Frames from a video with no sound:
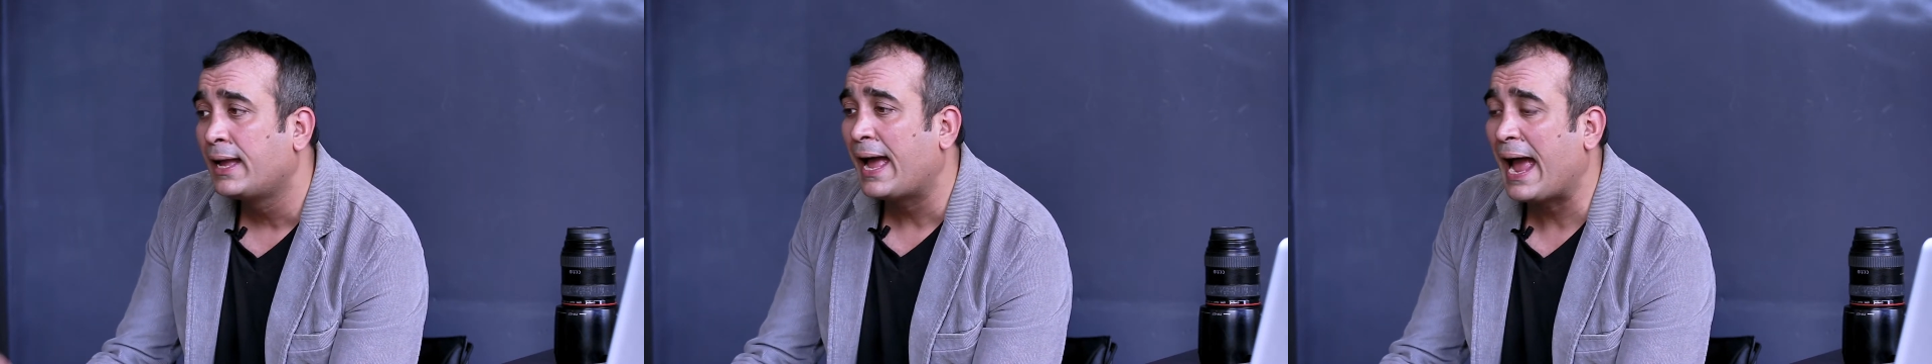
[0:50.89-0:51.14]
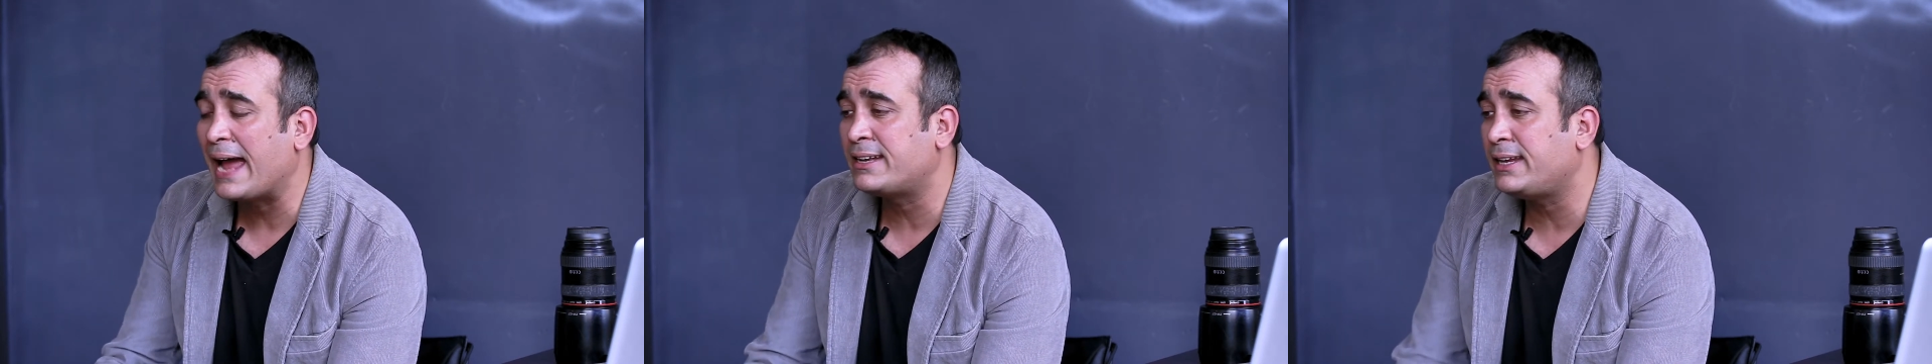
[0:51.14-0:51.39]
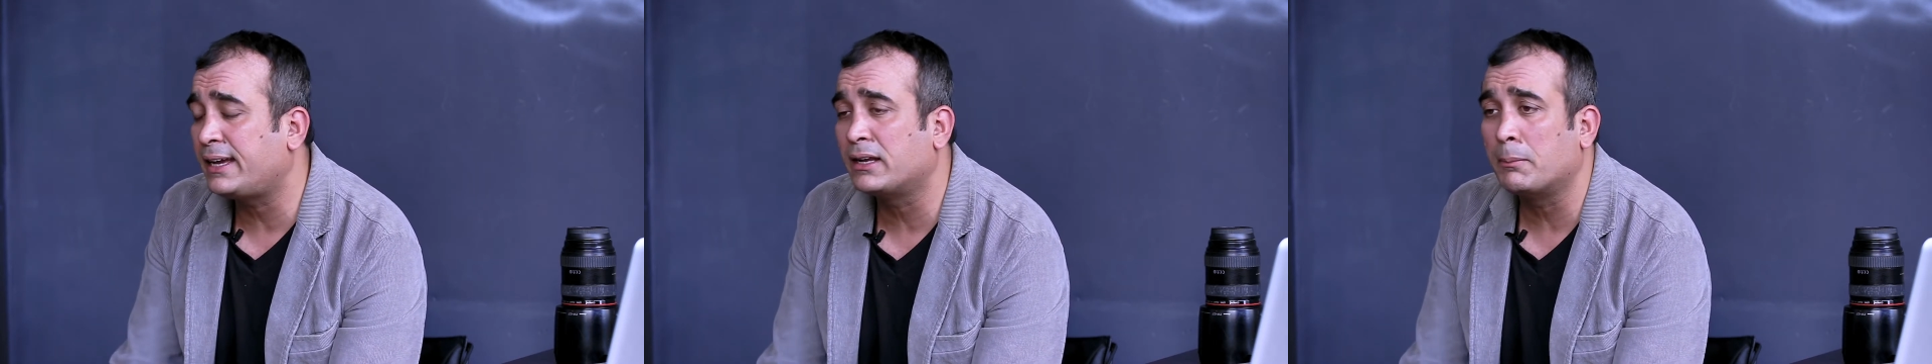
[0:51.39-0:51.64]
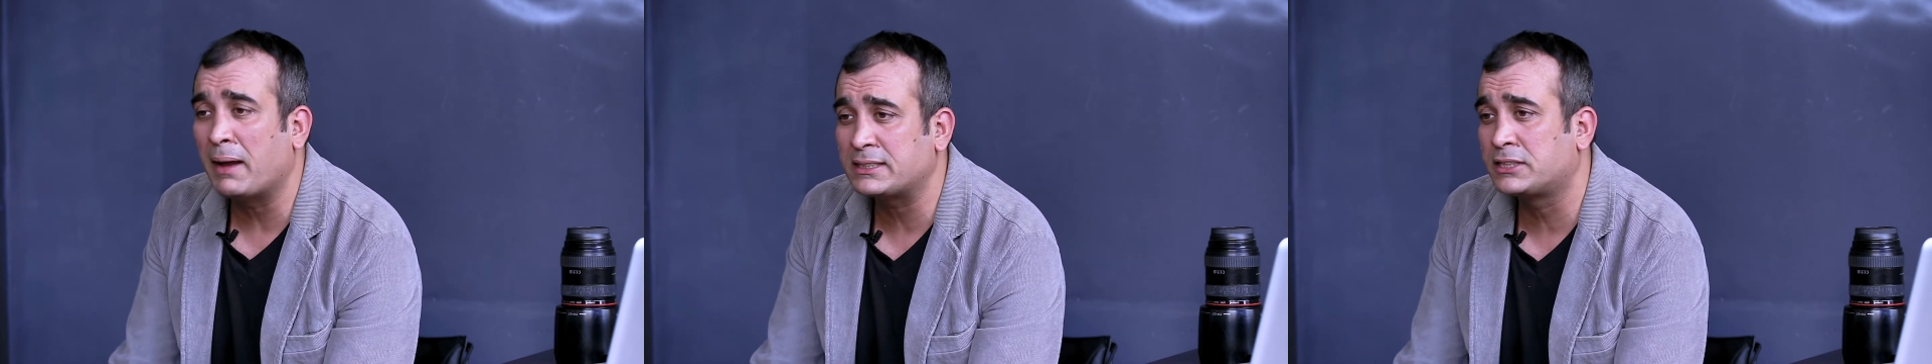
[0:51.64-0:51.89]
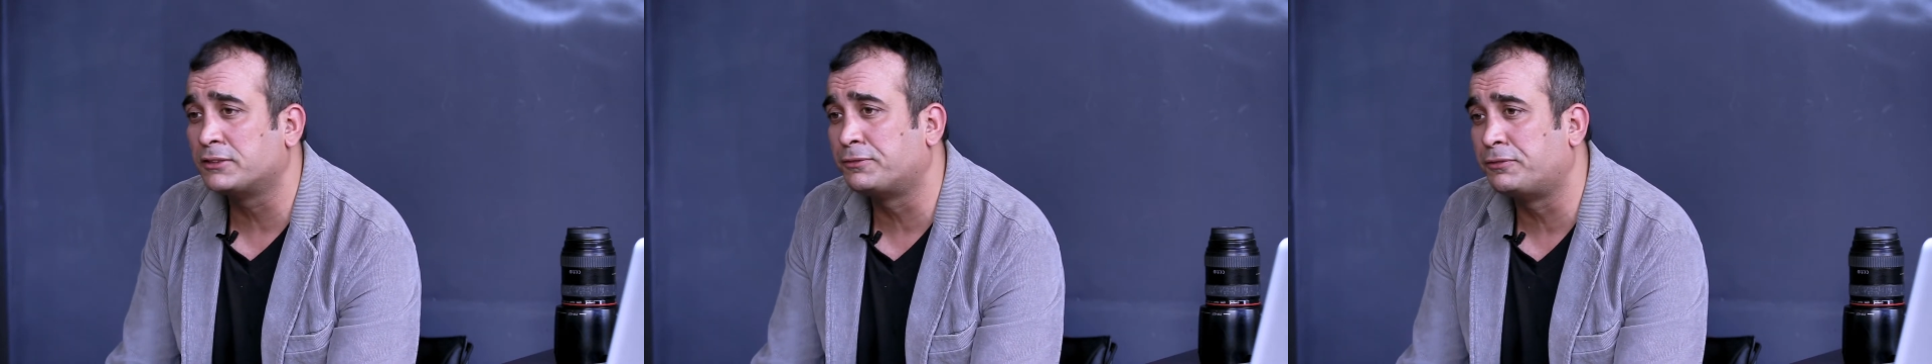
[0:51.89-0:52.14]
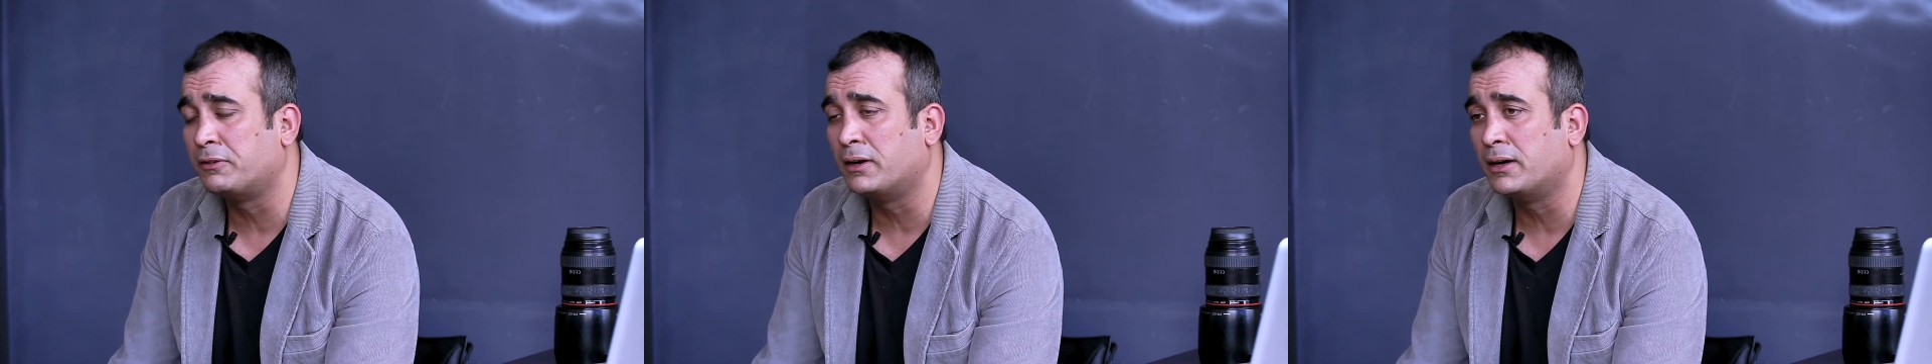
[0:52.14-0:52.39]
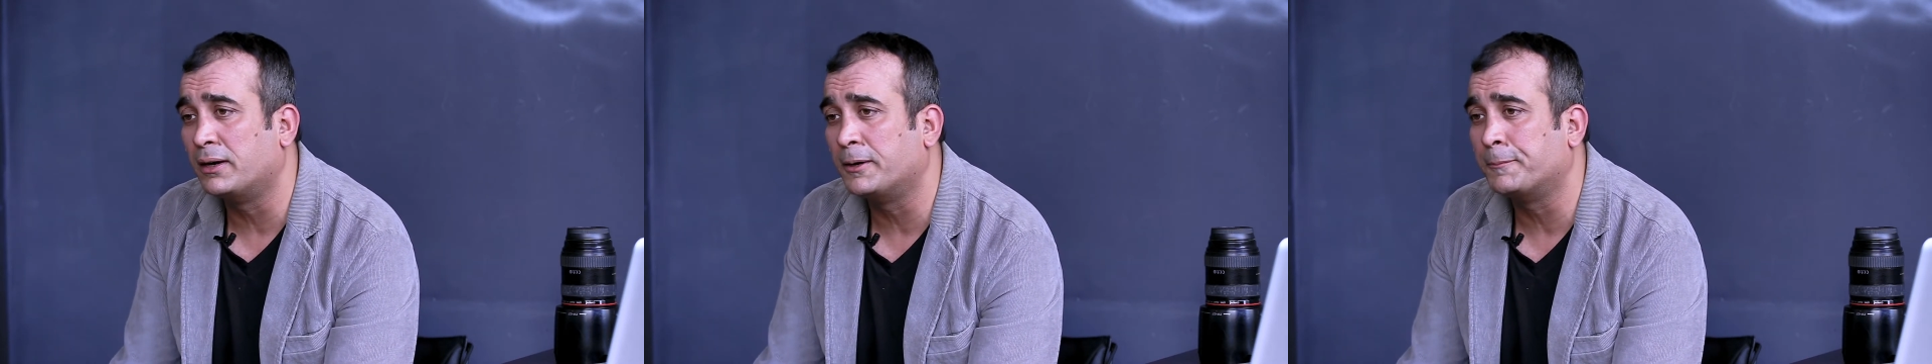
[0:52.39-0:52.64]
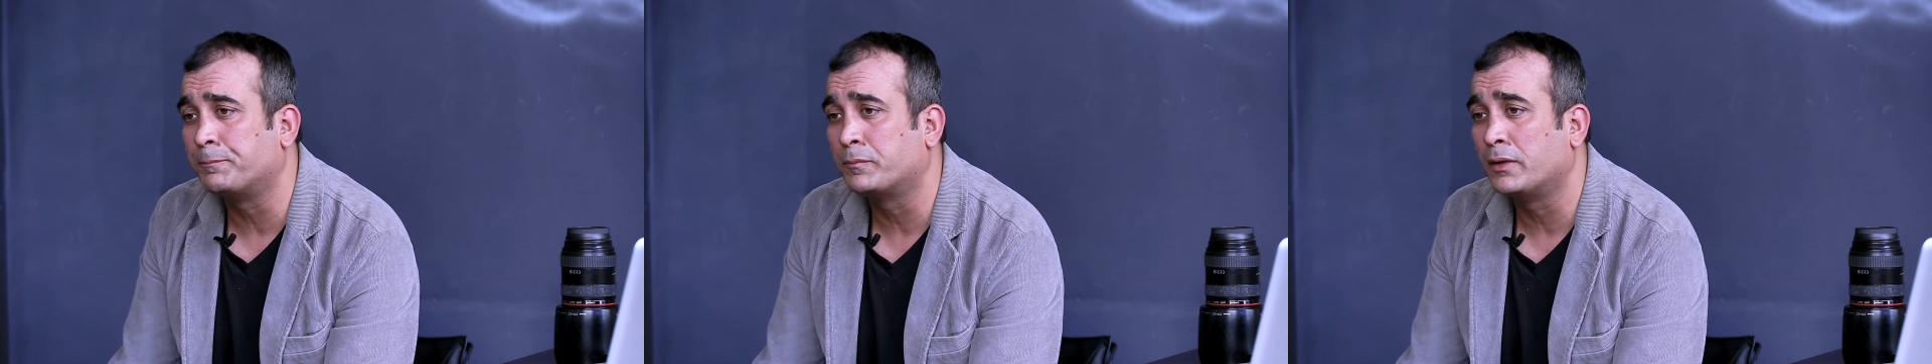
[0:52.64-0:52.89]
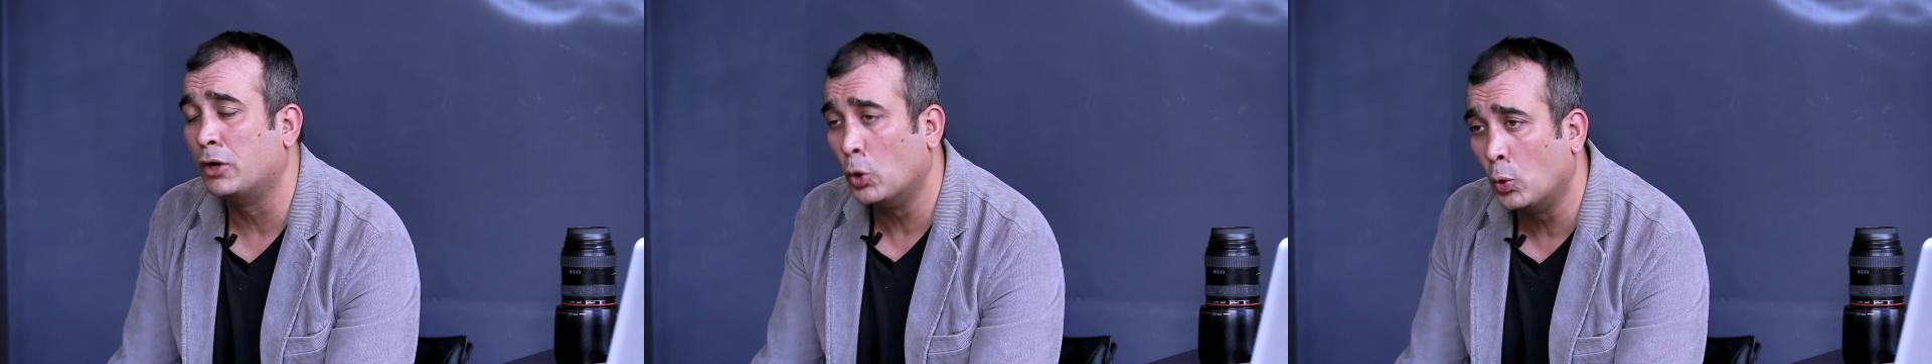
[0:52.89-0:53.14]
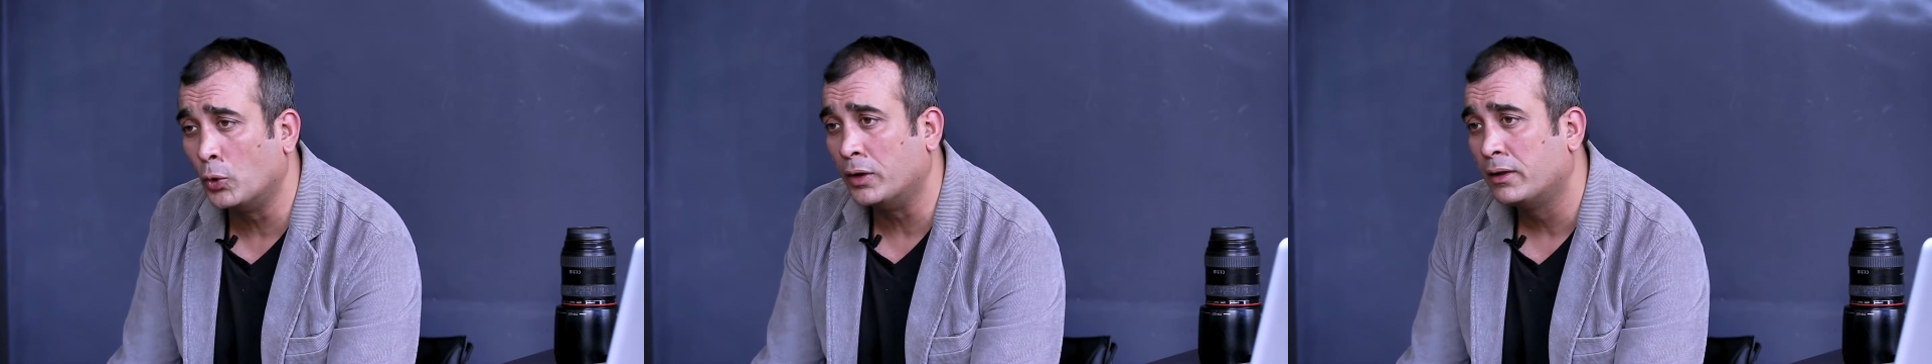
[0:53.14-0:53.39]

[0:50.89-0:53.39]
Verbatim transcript: had taken a massive uh, loan,